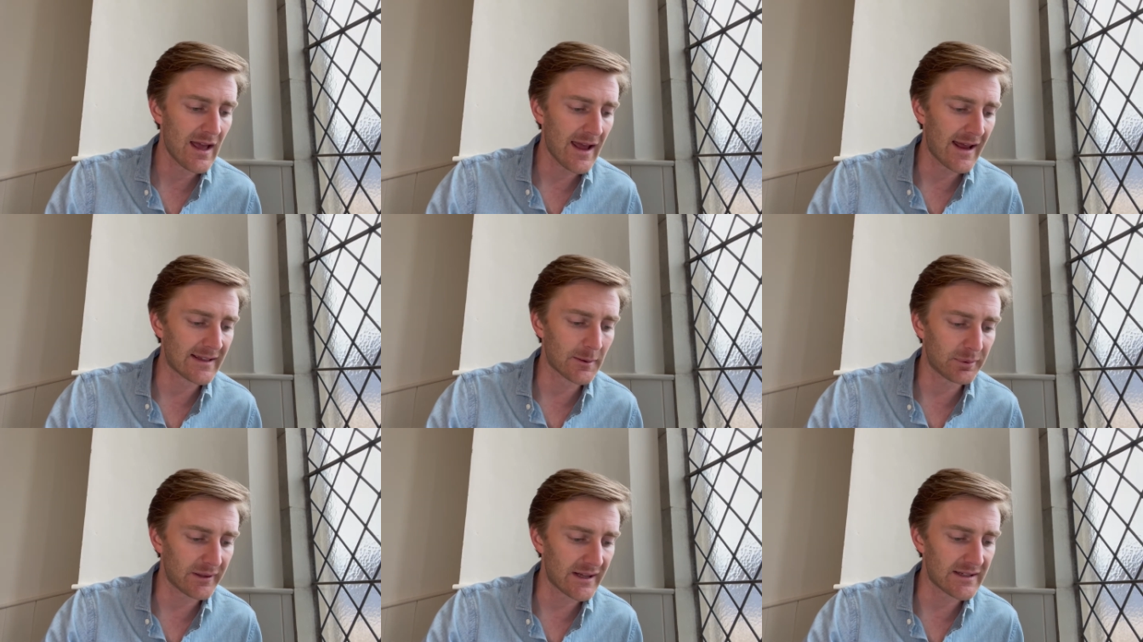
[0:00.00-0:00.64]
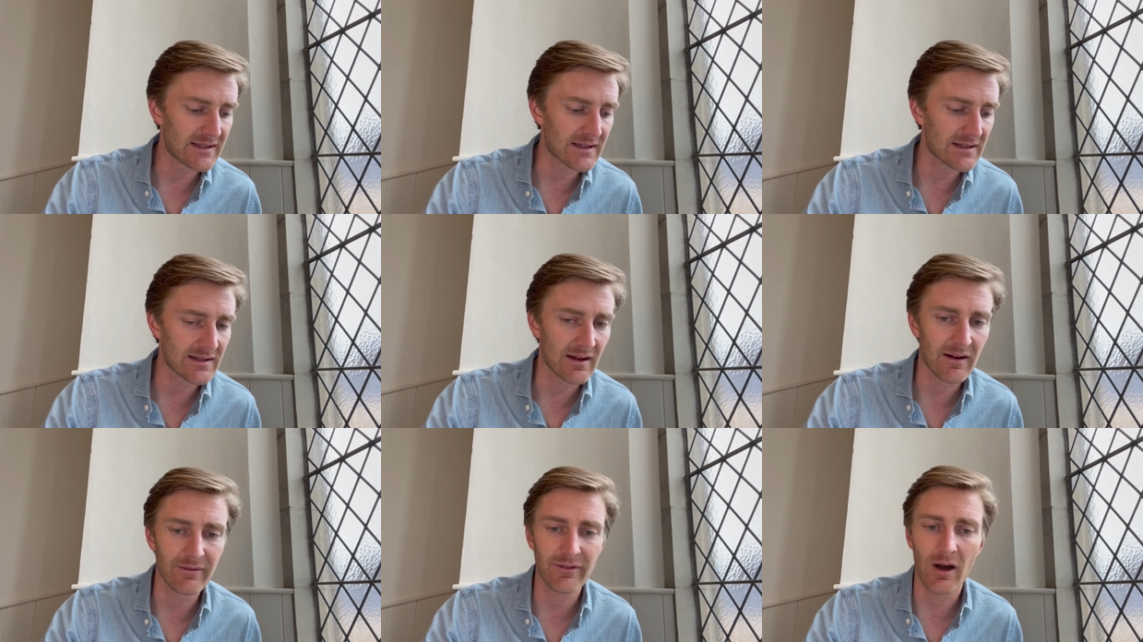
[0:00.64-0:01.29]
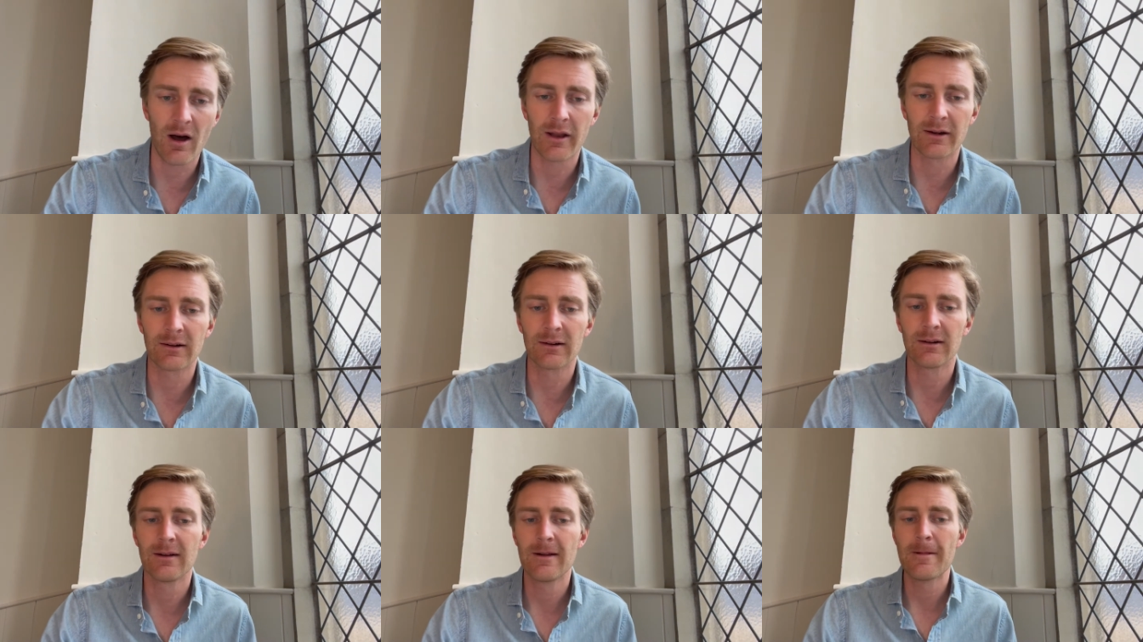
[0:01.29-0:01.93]
and the places of
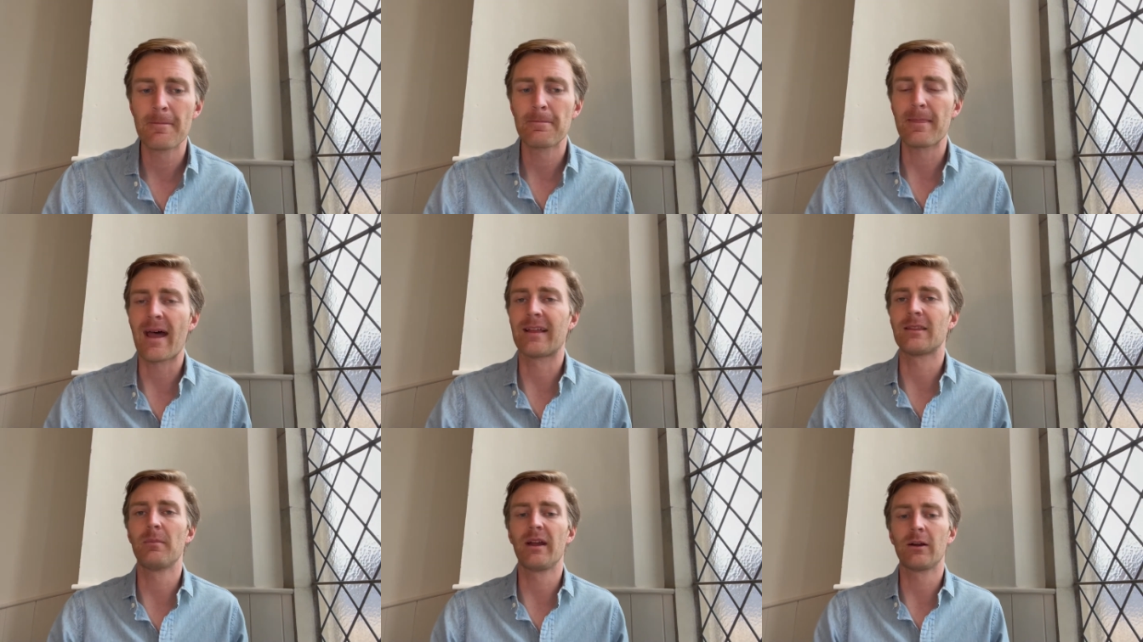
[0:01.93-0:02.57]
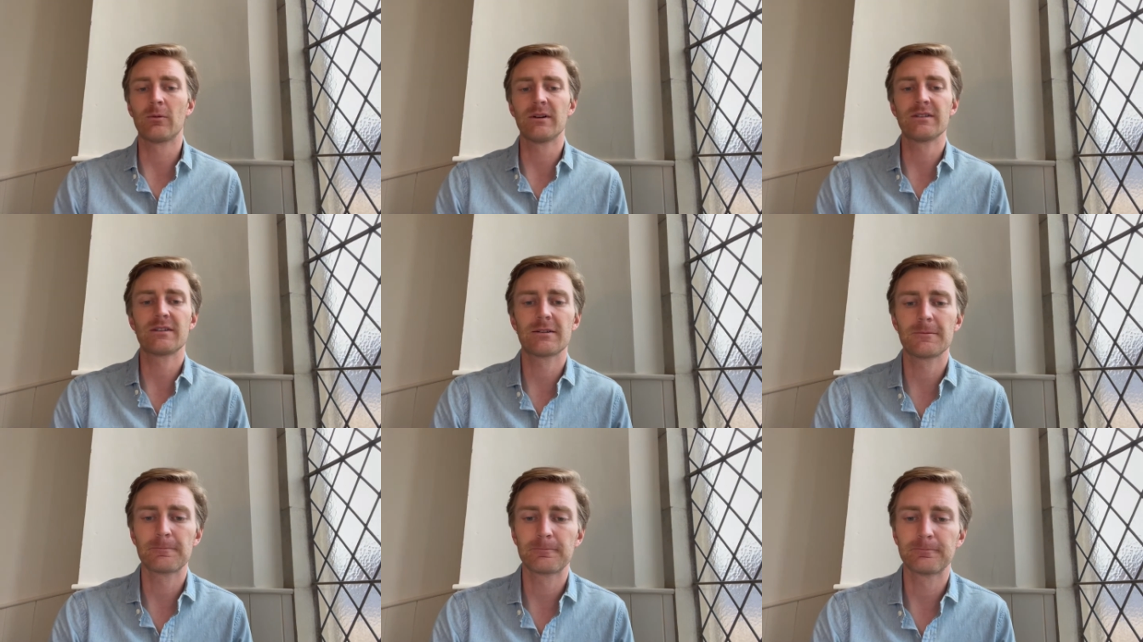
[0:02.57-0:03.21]
honor at the banquets.